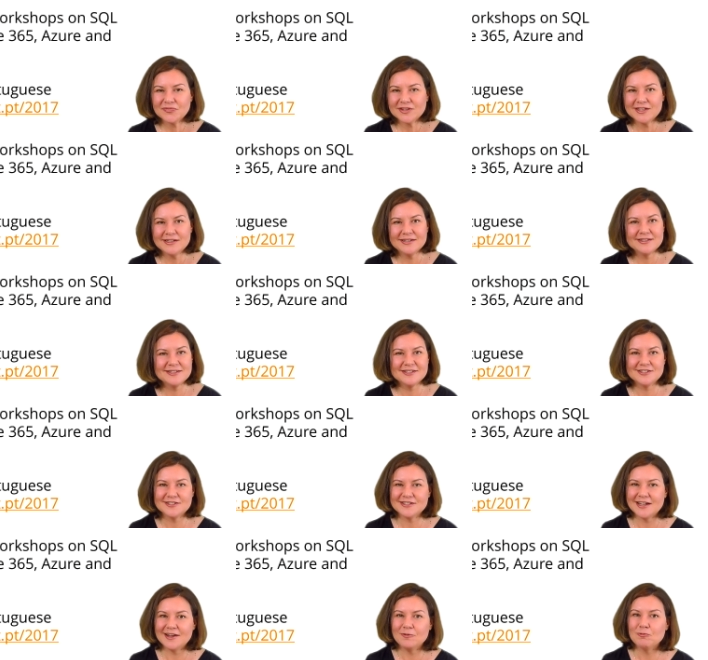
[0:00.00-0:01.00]
It is
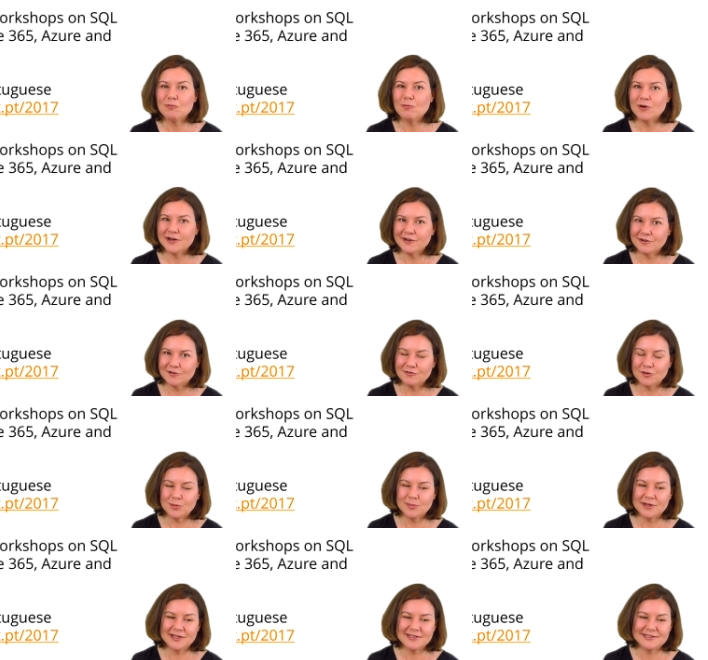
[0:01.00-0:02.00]
just a wonderful
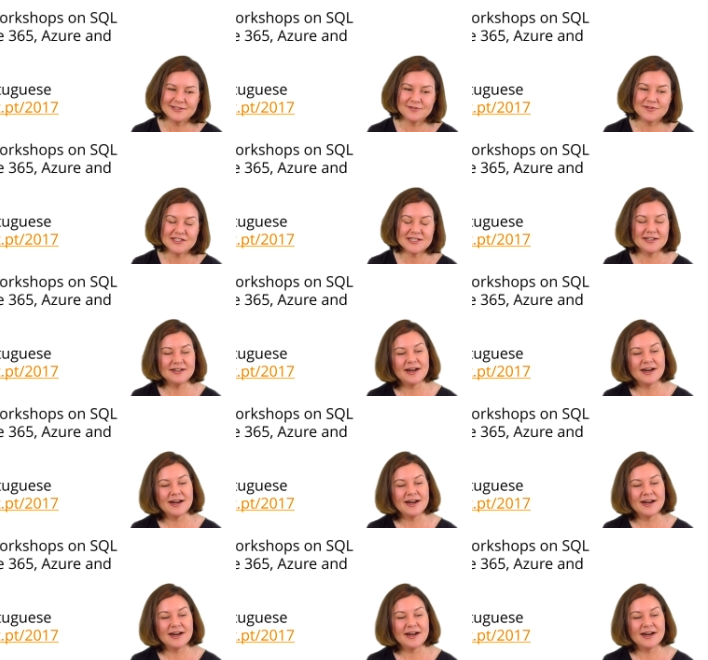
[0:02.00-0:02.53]
place to visit.